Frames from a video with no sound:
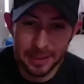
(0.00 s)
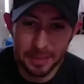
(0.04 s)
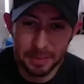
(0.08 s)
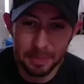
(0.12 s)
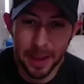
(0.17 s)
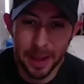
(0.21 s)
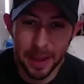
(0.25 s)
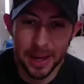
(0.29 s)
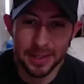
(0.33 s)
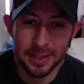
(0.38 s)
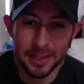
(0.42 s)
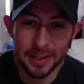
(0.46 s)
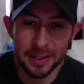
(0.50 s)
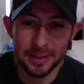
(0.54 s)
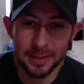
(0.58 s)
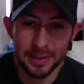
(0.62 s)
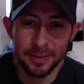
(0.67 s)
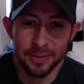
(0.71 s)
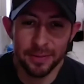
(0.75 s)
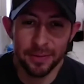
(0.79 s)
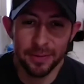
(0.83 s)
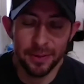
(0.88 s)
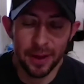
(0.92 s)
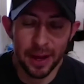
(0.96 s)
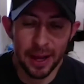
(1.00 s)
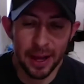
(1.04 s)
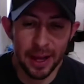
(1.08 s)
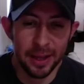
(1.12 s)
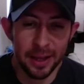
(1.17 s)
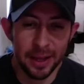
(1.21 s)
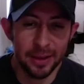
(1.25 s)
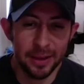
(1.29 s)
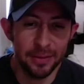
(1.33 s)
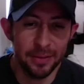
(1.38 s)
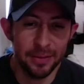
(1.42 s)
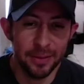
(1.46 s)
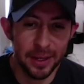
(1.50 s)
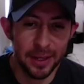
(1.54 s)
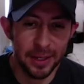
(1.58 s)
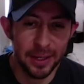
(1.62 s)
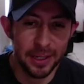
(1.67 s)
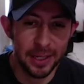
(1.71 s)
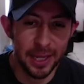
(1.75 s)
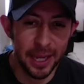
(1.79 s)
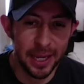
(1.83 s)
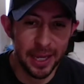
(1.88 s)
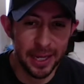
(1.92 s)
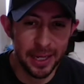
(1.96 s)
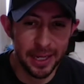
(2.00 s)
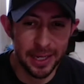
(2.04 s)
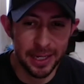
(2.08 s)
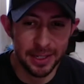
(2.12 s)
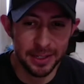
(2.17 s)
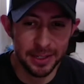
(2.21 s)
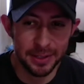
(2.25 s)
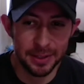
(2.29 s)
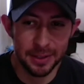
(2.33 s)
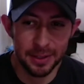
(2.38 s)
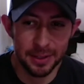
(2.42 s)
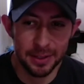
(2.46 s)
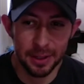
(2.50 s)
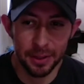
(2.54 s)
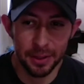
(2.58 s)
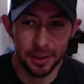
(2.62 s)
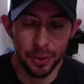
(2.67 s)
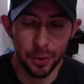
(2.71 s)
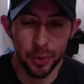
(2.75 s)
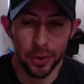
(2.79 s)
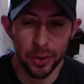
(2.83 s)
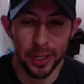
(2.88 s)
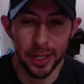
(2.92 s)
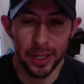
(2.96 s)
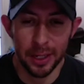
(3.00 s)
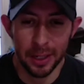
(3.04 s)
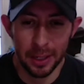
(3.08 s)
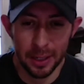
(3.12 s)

Madison is five, and Kennedy is three.